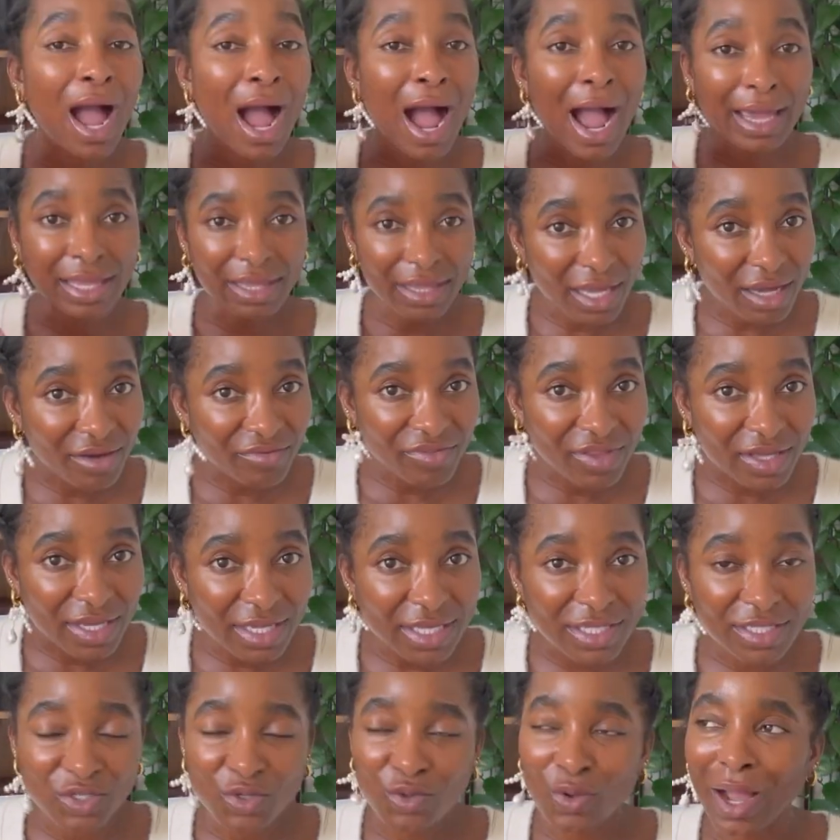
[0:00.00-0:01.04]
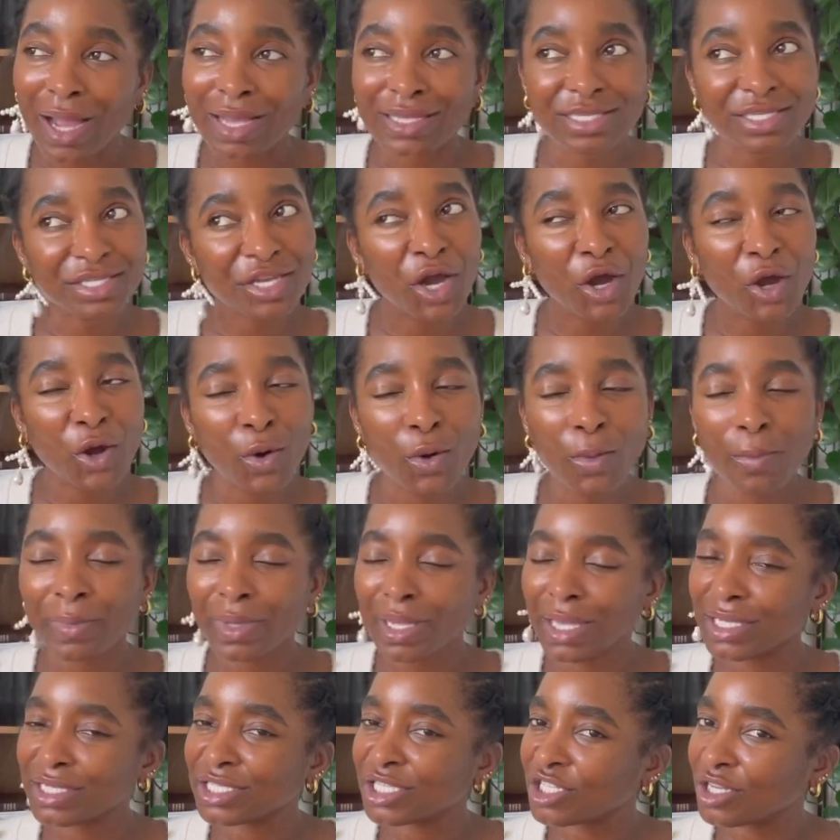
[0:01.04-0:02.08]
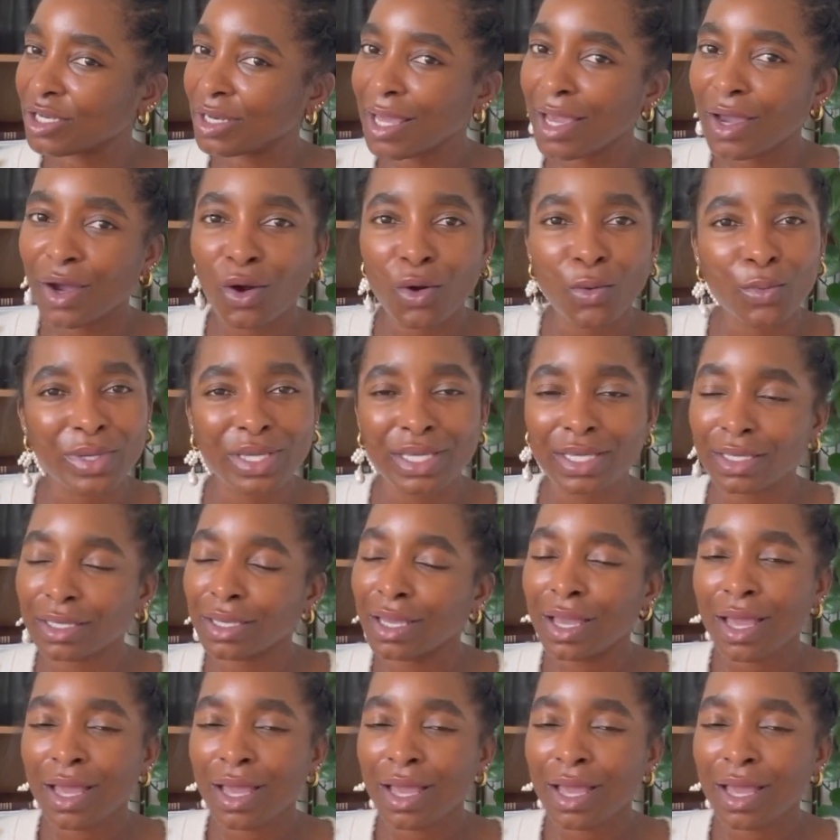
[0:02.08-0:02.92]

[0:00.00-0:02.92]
I love this. You guys know me and Chanel, we